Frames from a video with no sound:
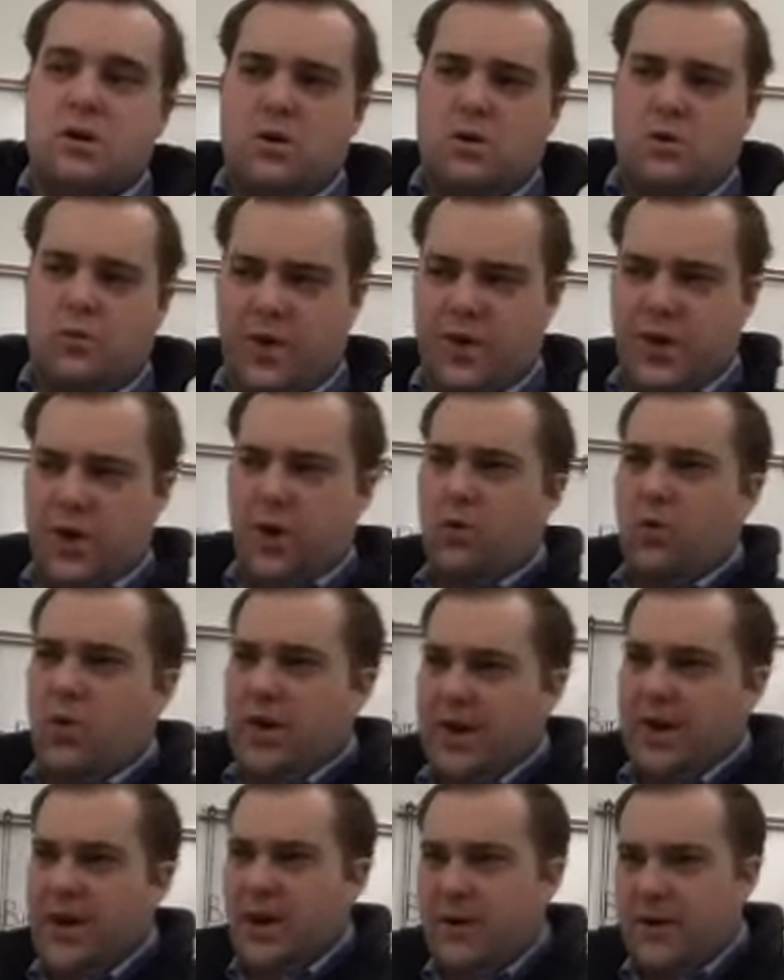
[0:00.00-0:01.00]
we don't want
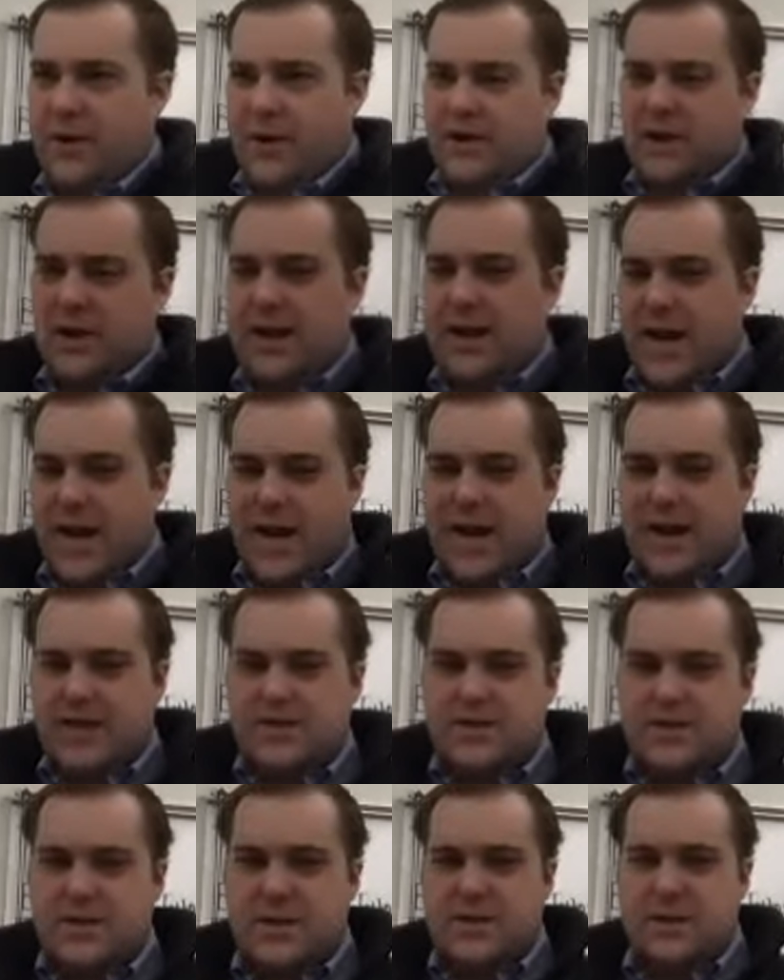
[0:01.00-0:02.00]
to carry a lot of
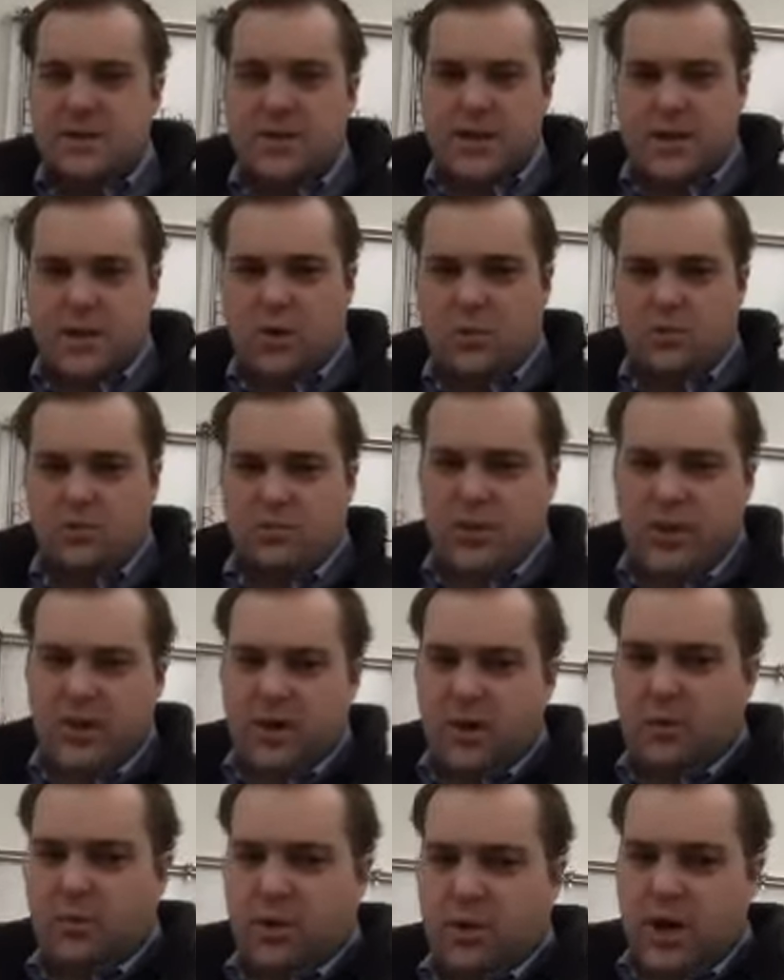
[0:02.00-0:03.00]
acid in
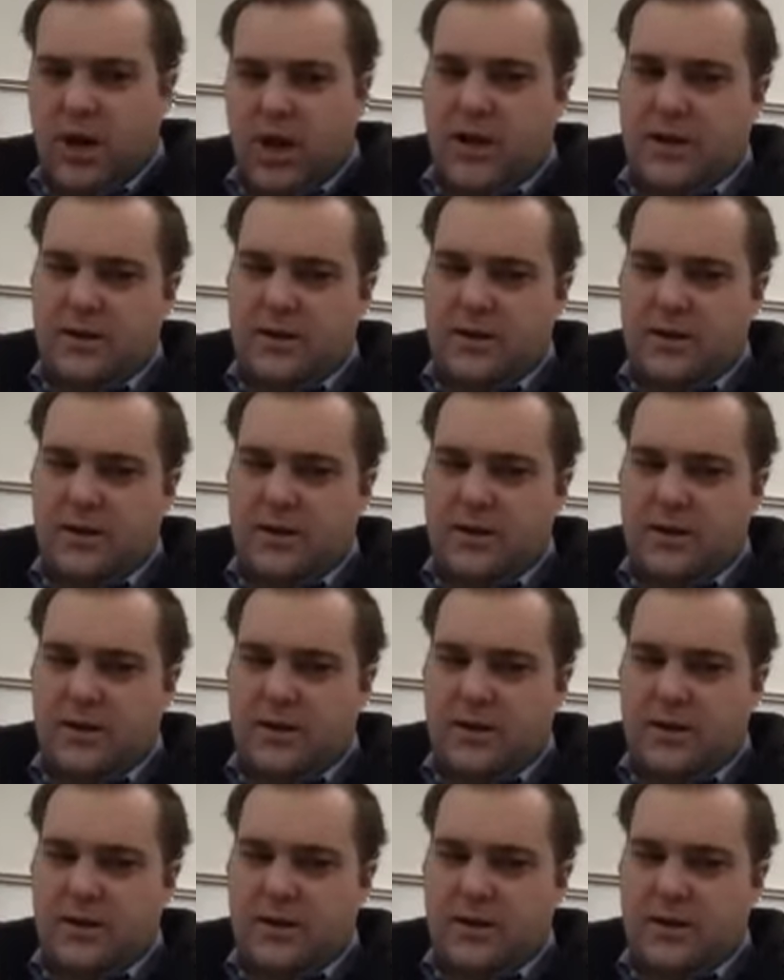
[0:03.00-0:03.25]
our blood.